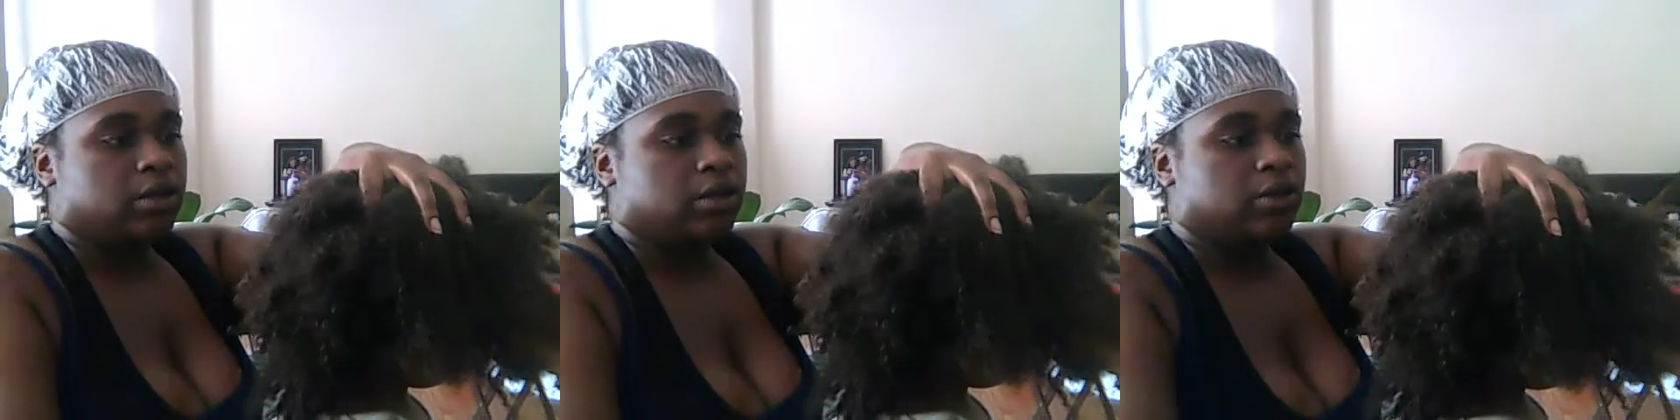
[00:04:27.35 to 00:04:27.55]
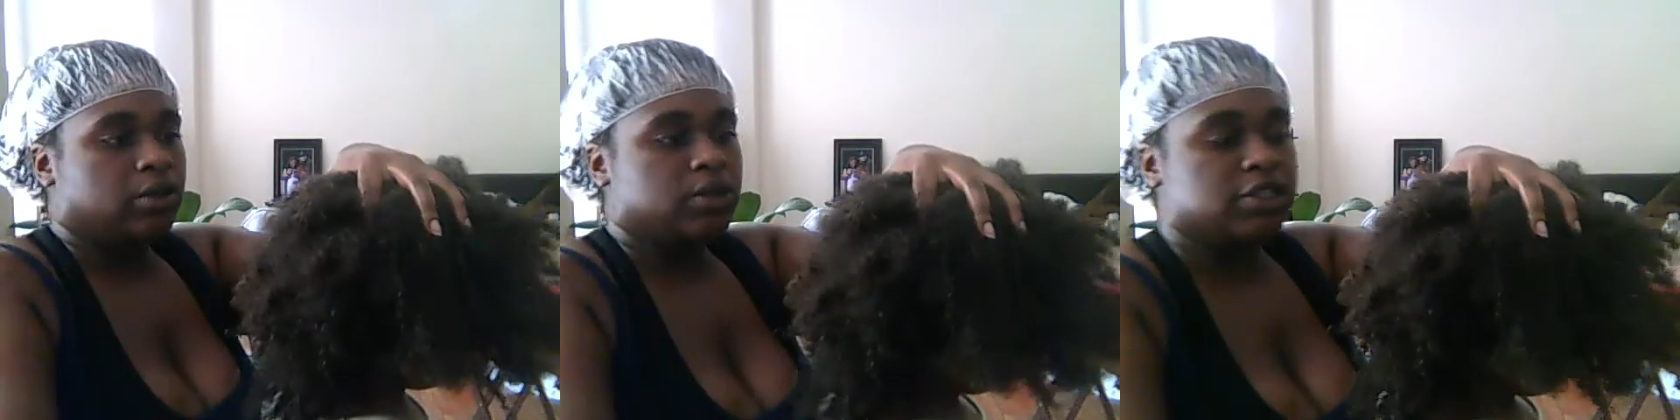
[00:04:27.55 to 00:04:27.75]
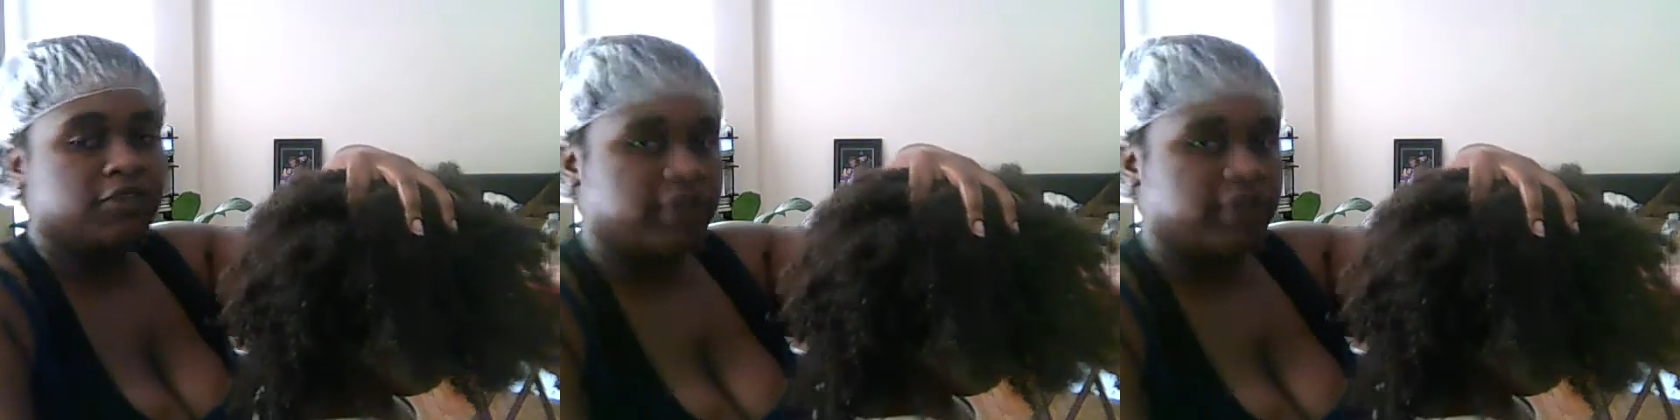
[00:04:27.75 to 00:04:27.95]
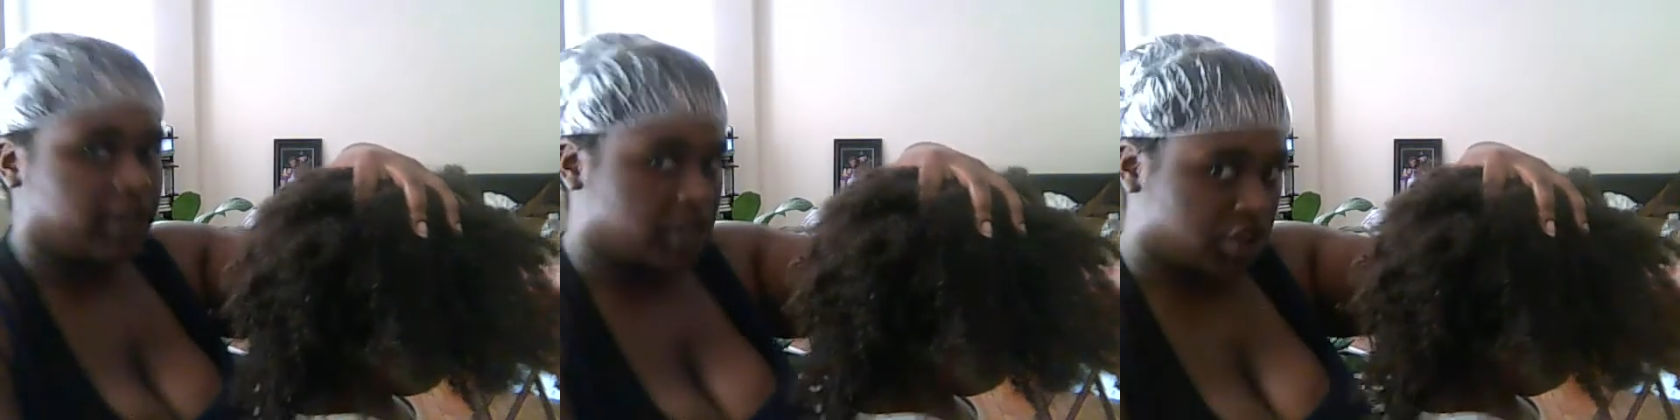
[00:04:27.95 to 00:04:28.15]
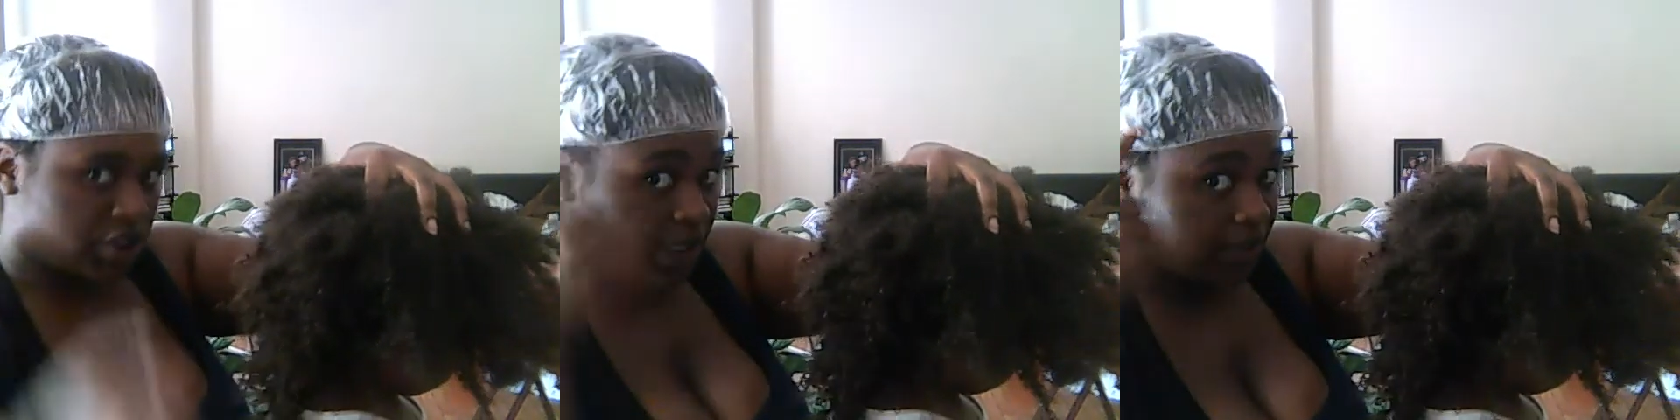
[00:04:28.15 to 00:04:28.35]
once you're
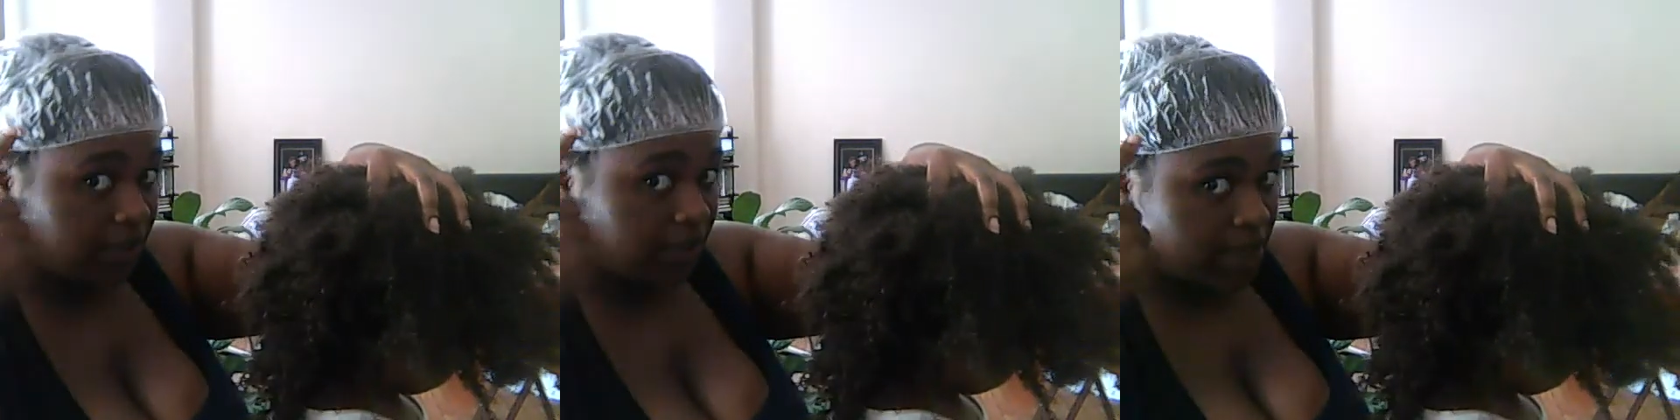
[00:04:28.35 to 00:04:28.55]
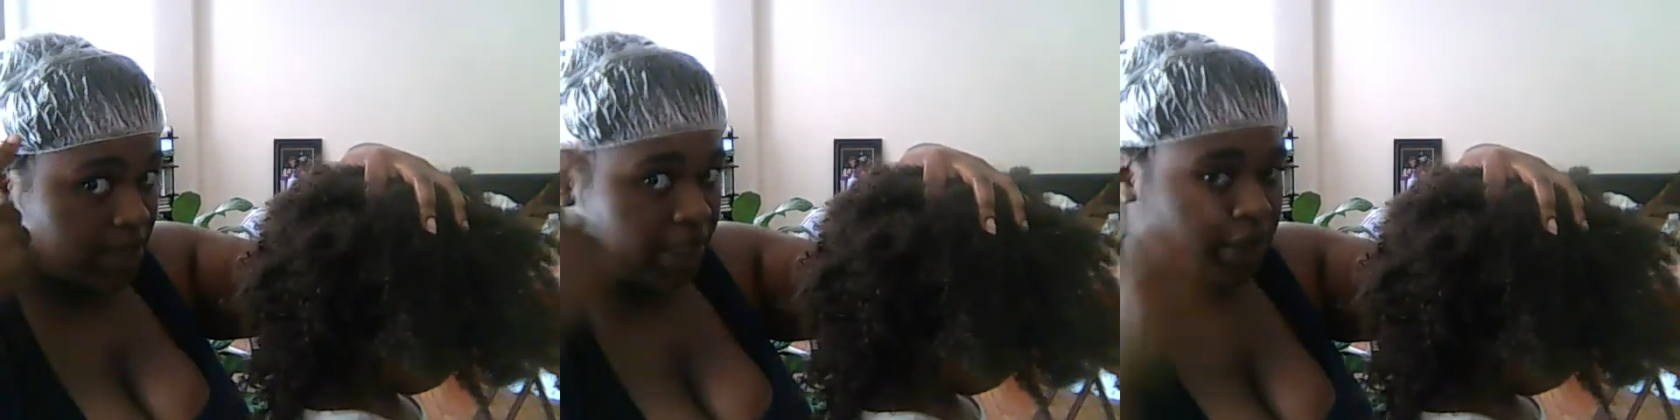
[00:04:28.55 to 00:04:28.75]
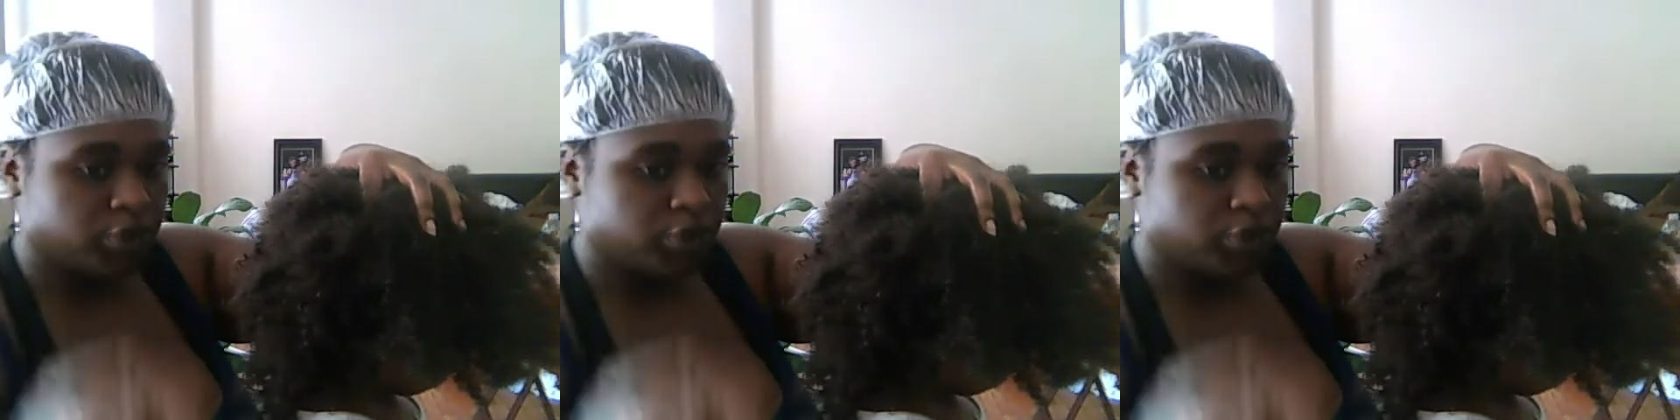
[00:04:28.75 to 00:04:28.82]
finished like mine,